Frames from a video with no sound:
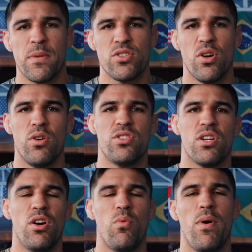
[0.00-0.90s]
So it's a
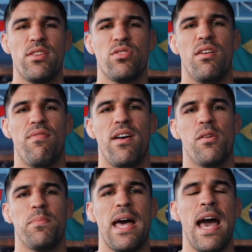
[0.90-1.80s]
good way to
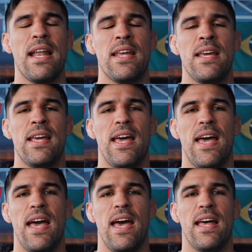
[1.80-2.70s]
develop that.
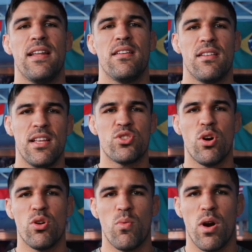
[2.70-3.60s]
And let's
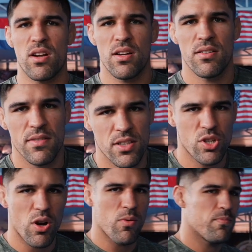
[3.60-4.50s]
go to work. Let's go.